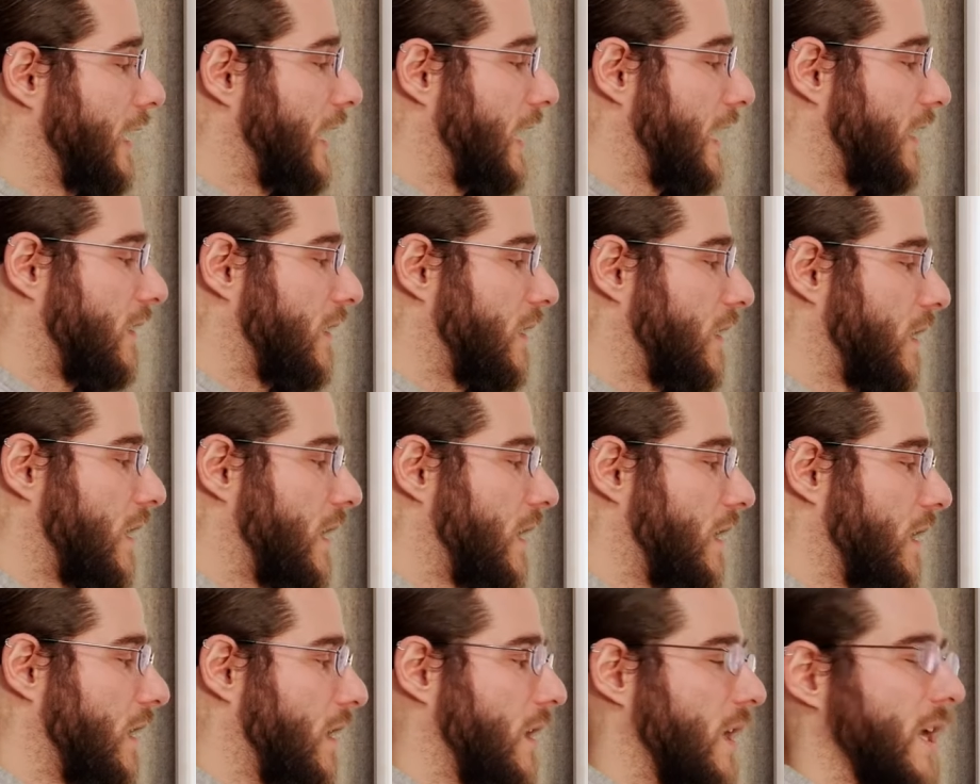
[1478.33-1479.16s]
And then
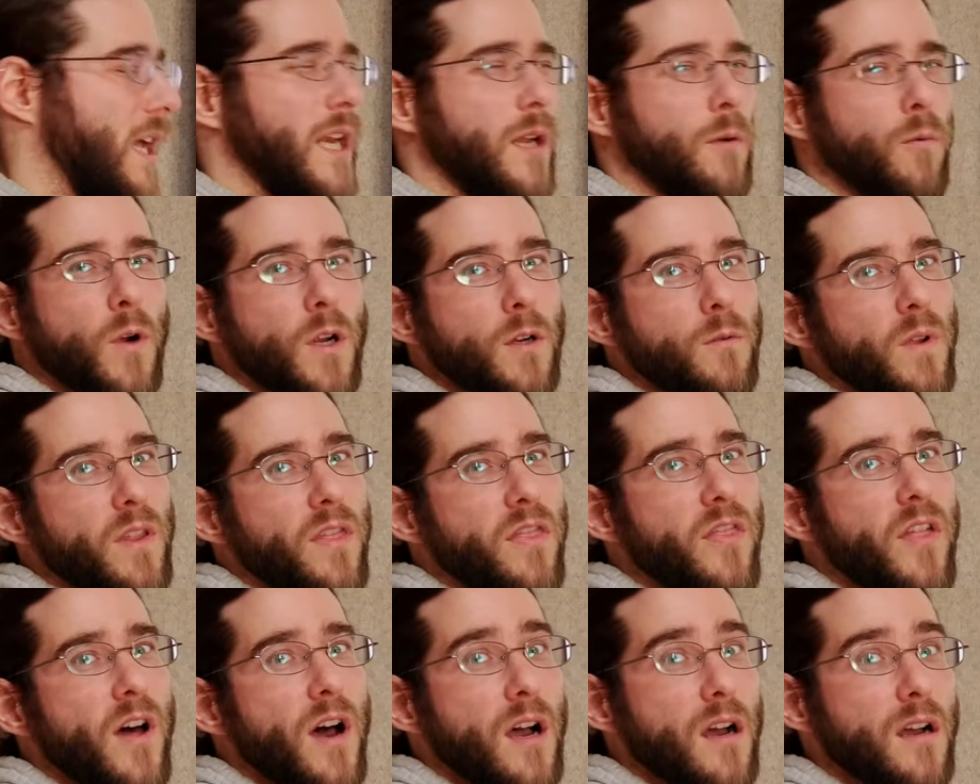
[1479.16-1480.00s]
any word with
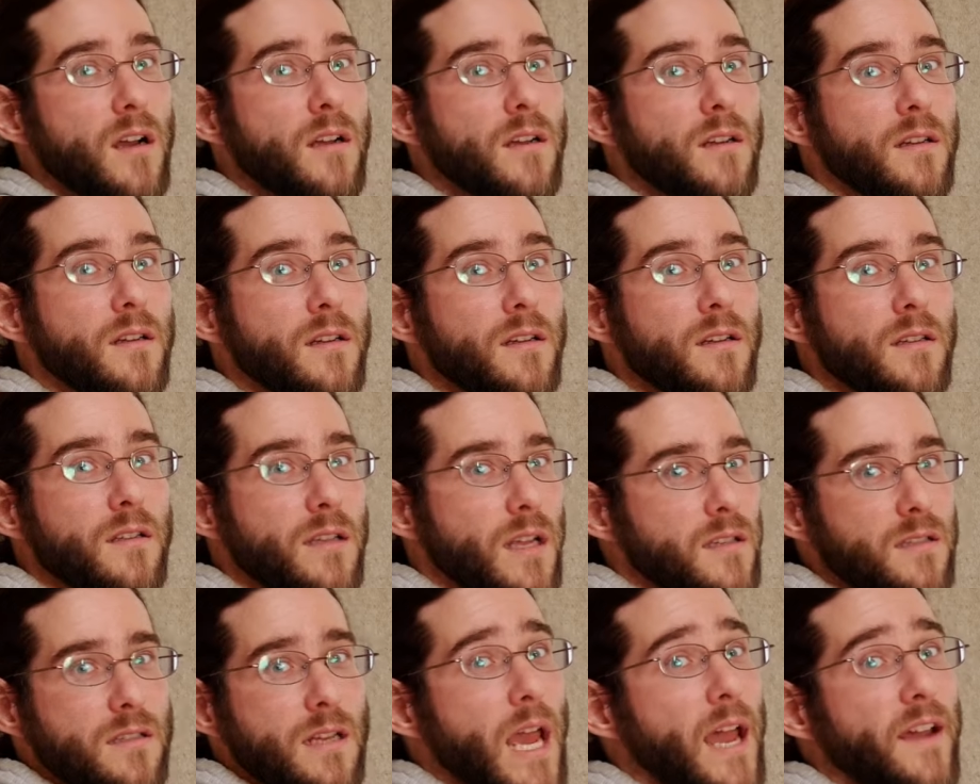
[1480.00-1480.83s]
the.
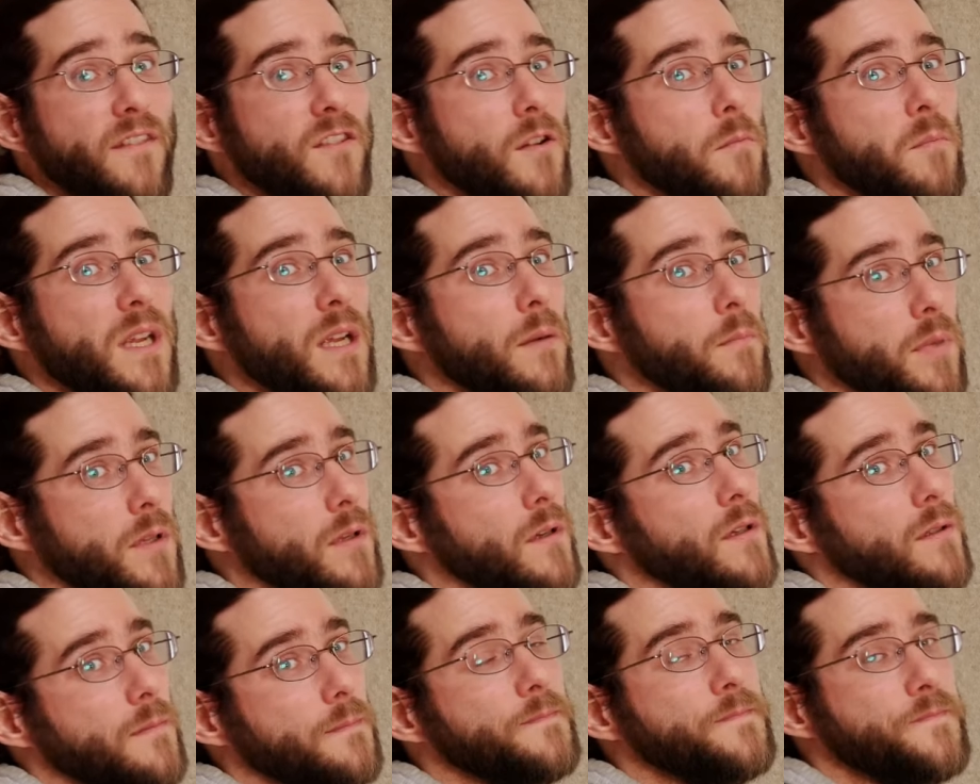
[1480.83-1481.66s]
Doesn't have to be a
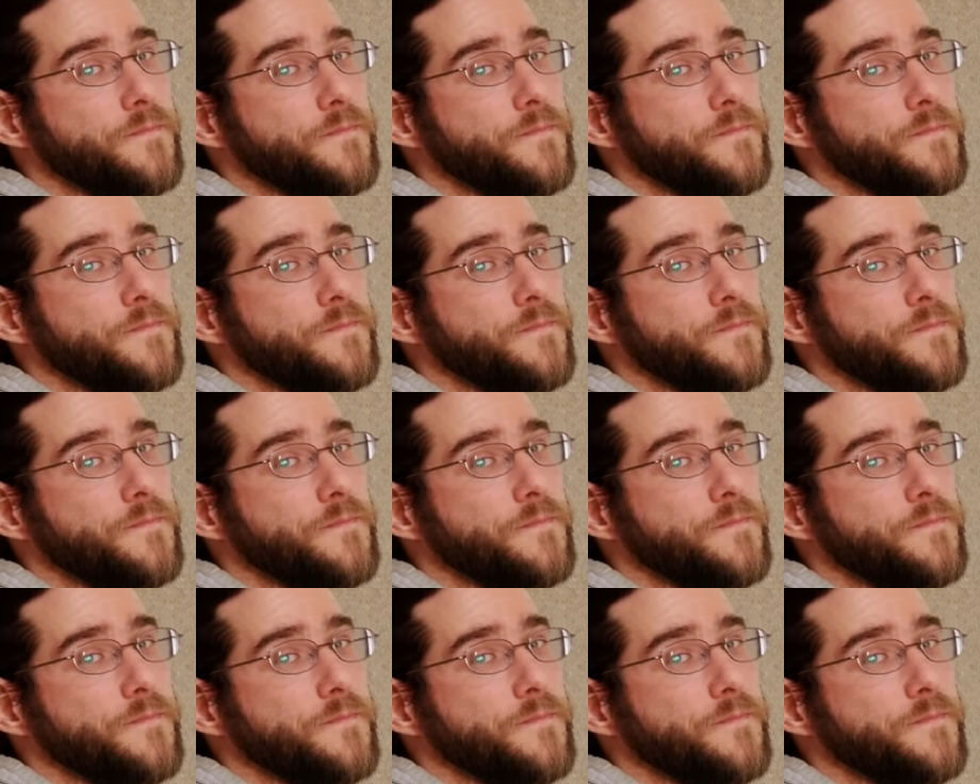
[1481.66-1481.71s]
plural.